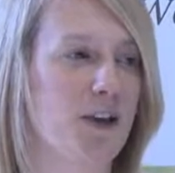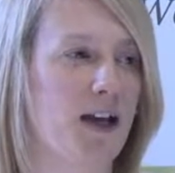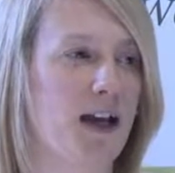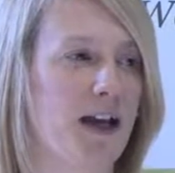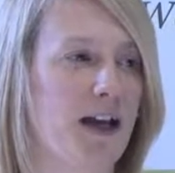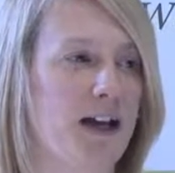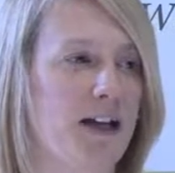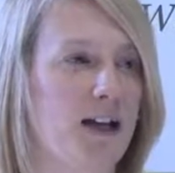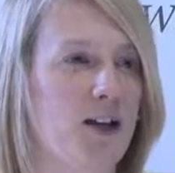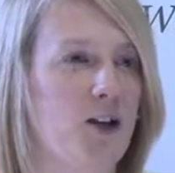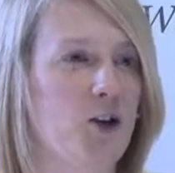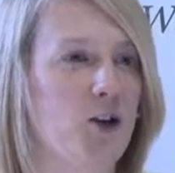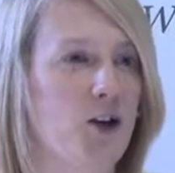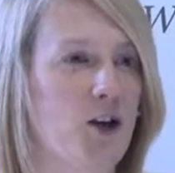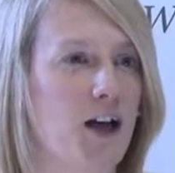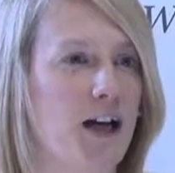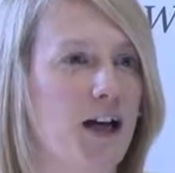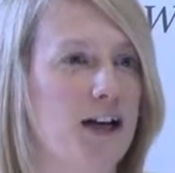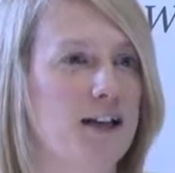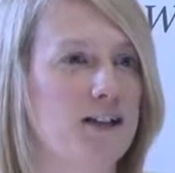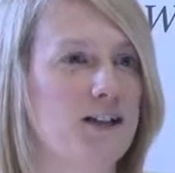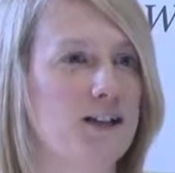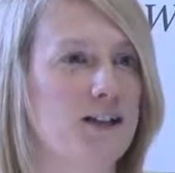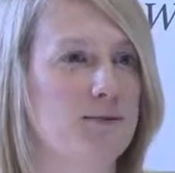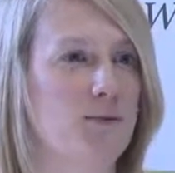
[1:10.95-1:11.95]
I had a look
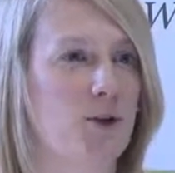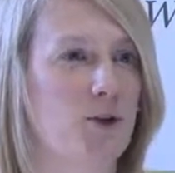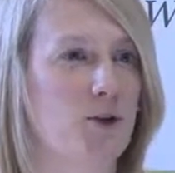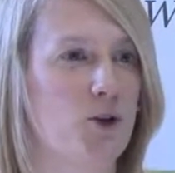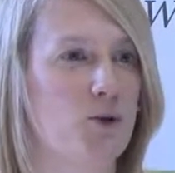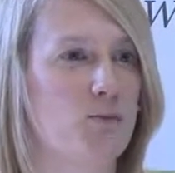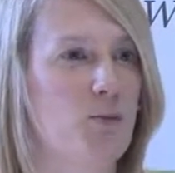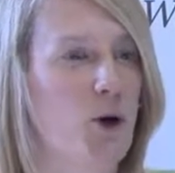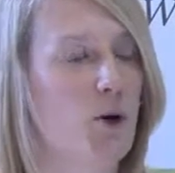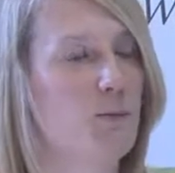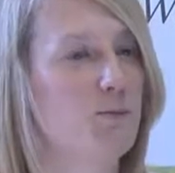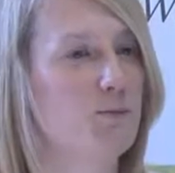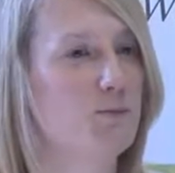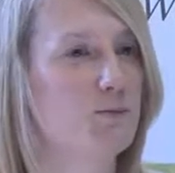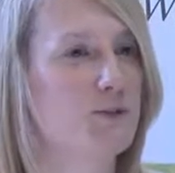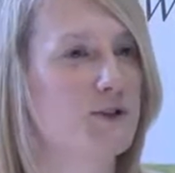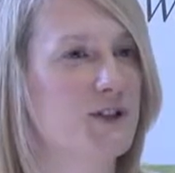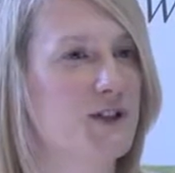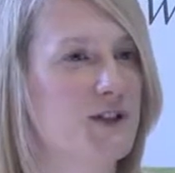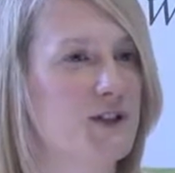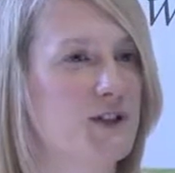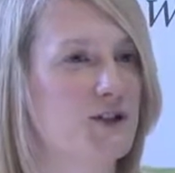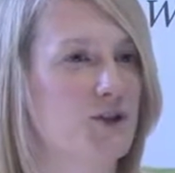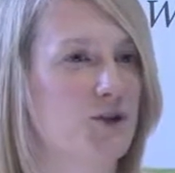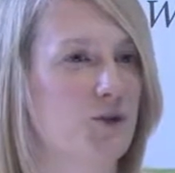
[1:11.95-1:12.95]
at some other mums'
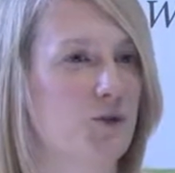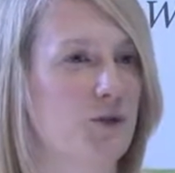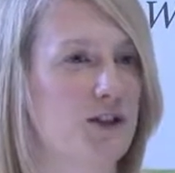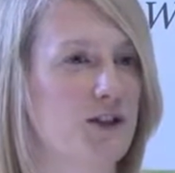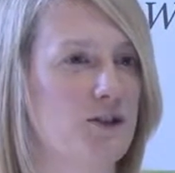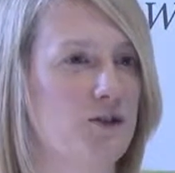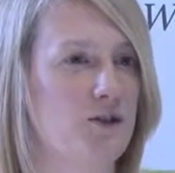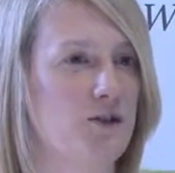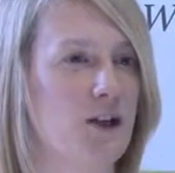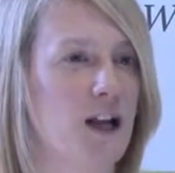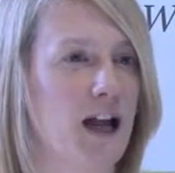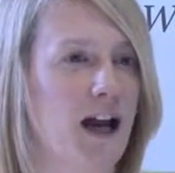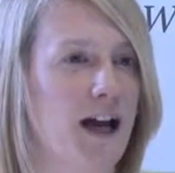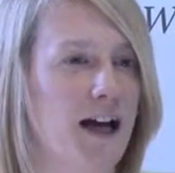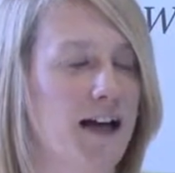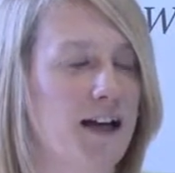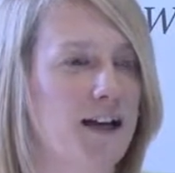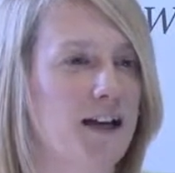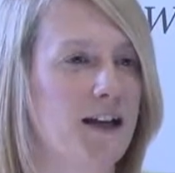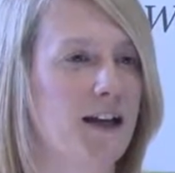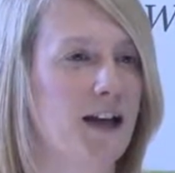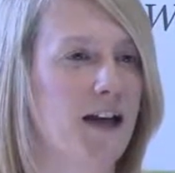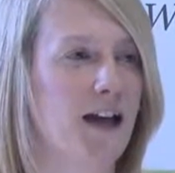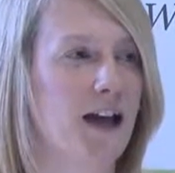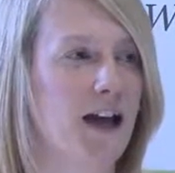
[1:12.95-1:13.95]
stories online,
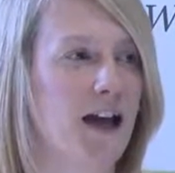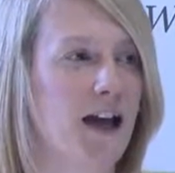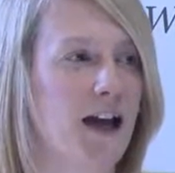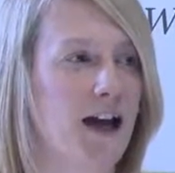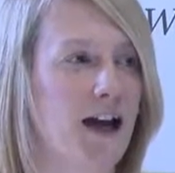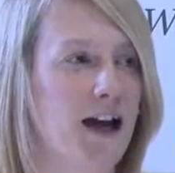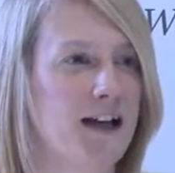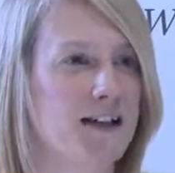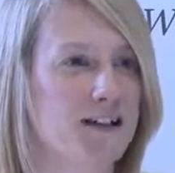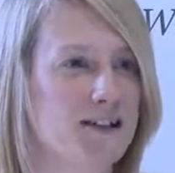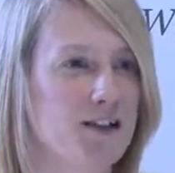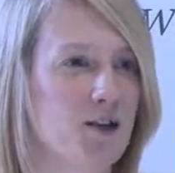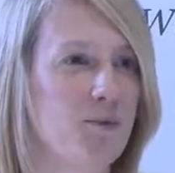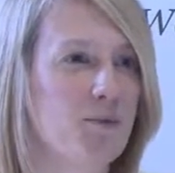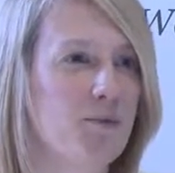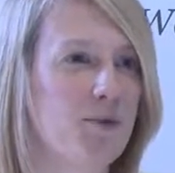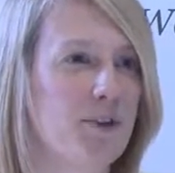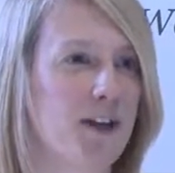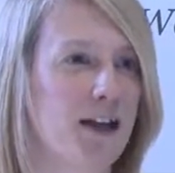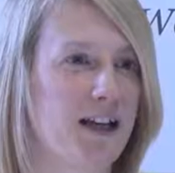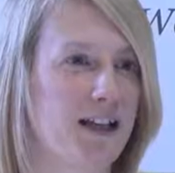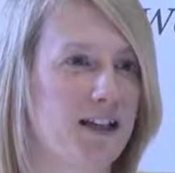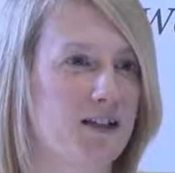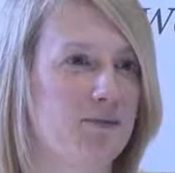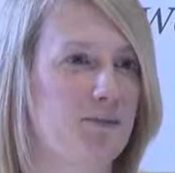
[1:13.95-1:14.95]
and some
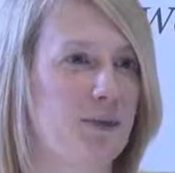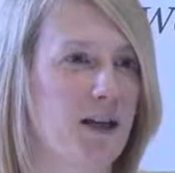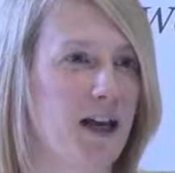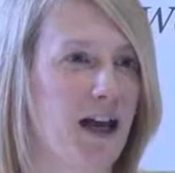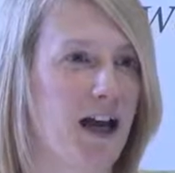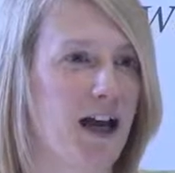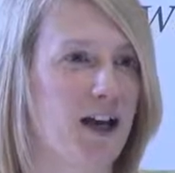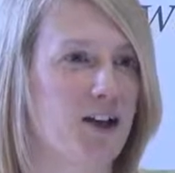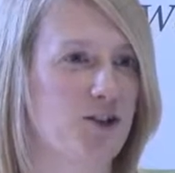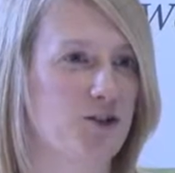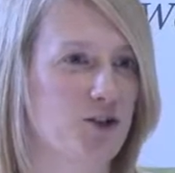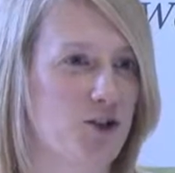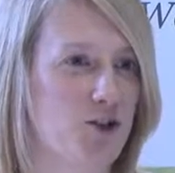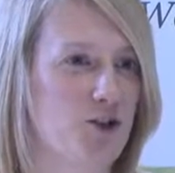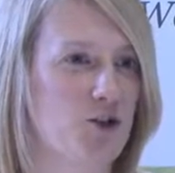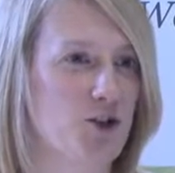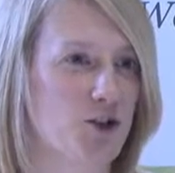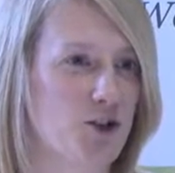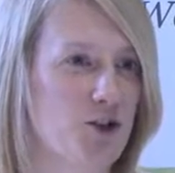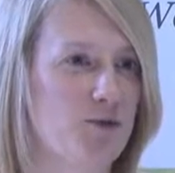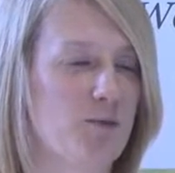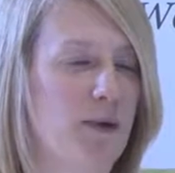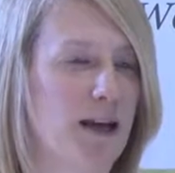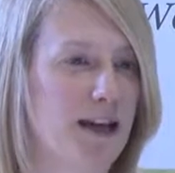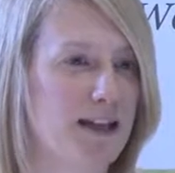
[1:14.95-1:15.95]
things began to
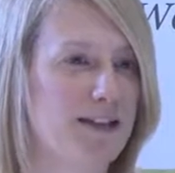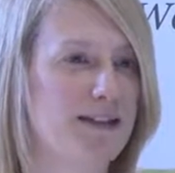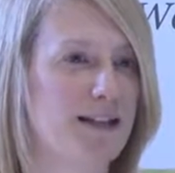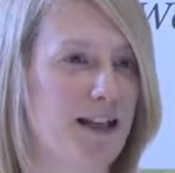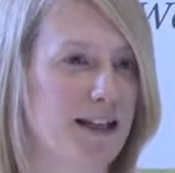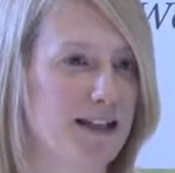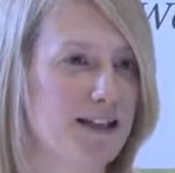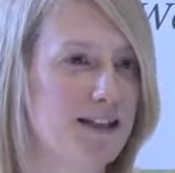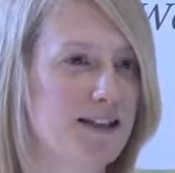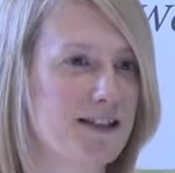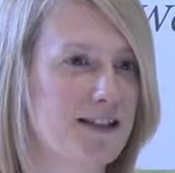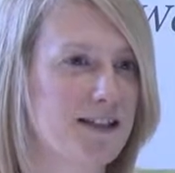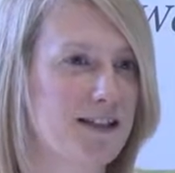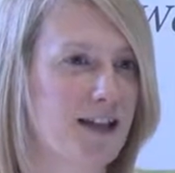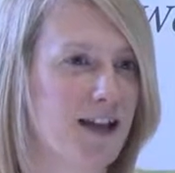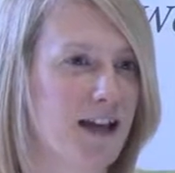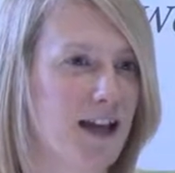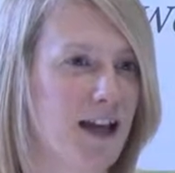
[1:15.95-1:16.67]
just make sense.